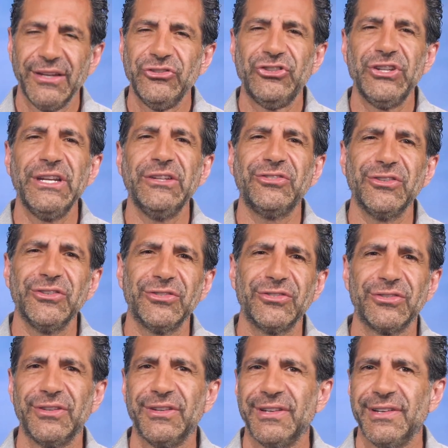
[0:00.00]

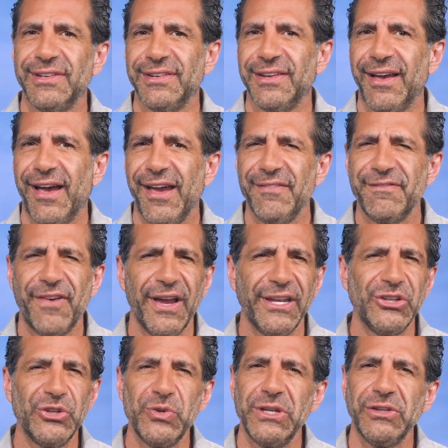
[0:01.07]
Jesus, I invite
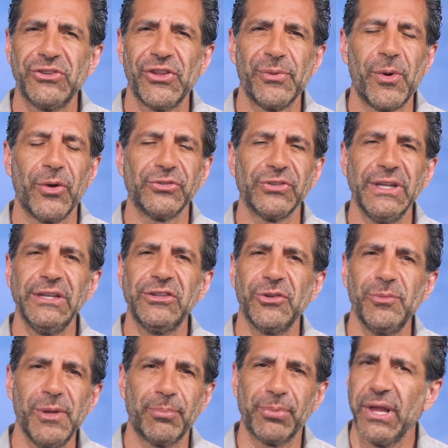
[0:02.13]
you into the most
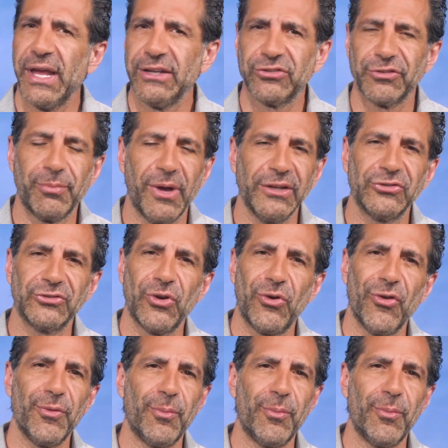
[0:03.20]
intimate place of my soul,